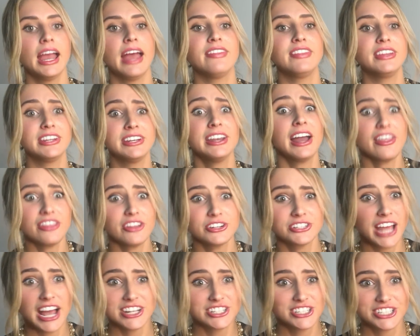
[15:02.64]
And then another
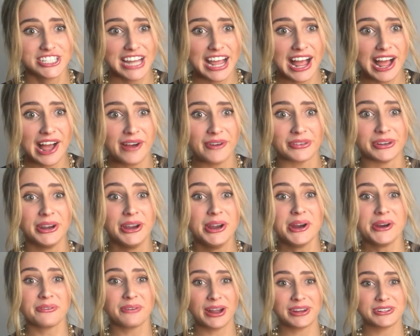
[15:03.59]
touchdown!
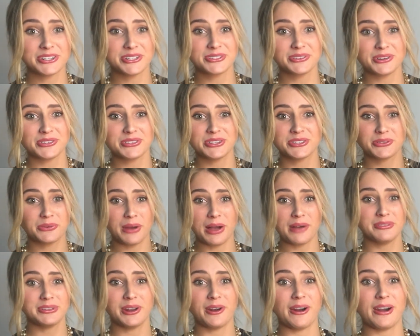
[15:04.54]
Rodgers throws a
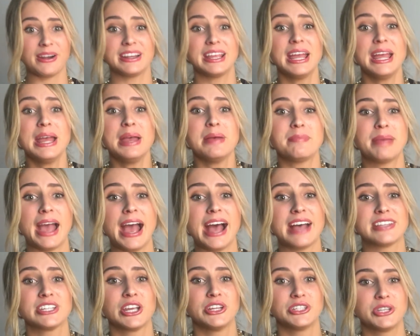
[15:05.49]
12-yard
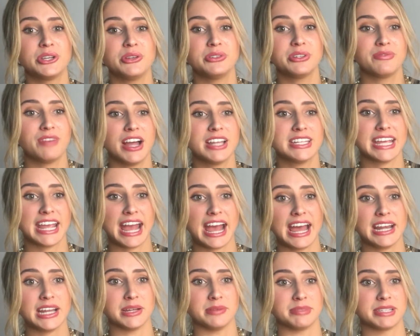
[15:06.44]
pass to Devontae
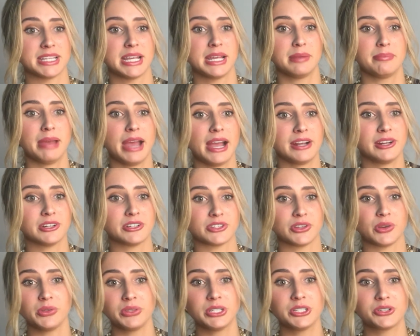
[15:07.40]
Adams.
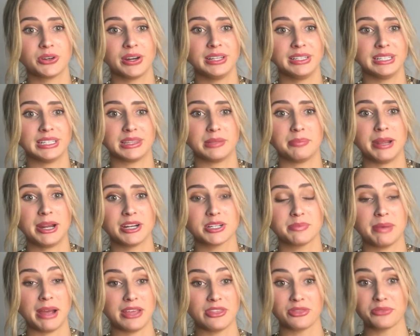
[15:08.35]
Packers only trailing the Bears
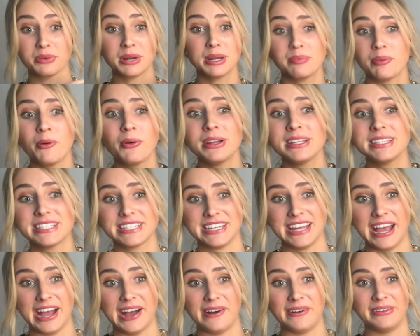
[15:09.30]
by 3 points
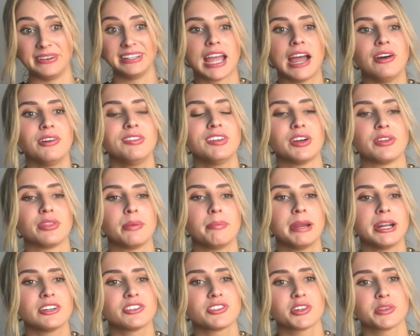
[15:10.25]
now. However, the
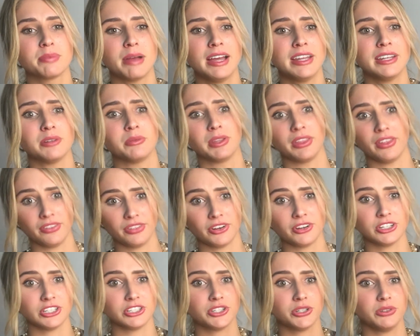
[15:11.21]
Bears responded with a
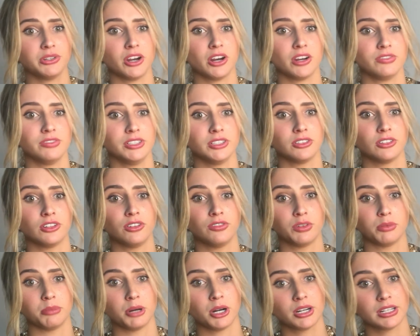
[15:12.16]
32-yard field goal
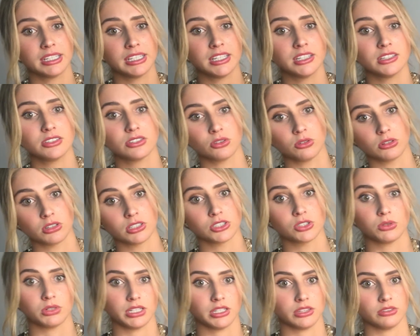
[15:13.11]
from Parkey, score
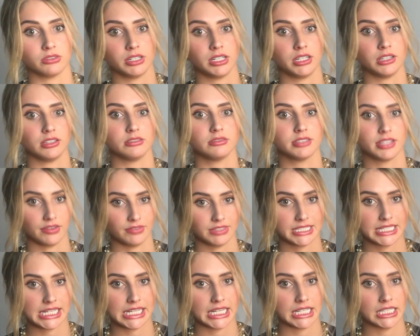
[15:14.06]

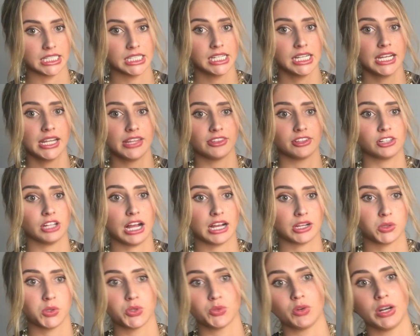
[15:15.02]
23-17. The
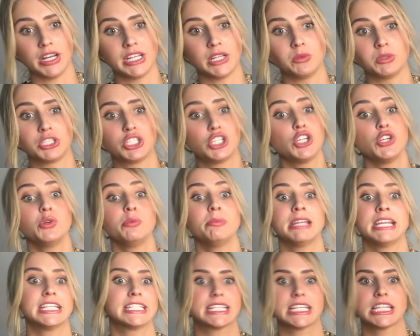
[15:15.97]
clock was running with 2
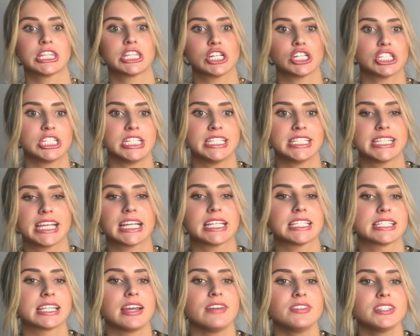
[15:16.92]
minutes and 13
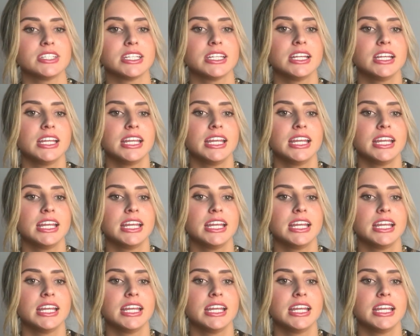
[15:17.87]
seconds left.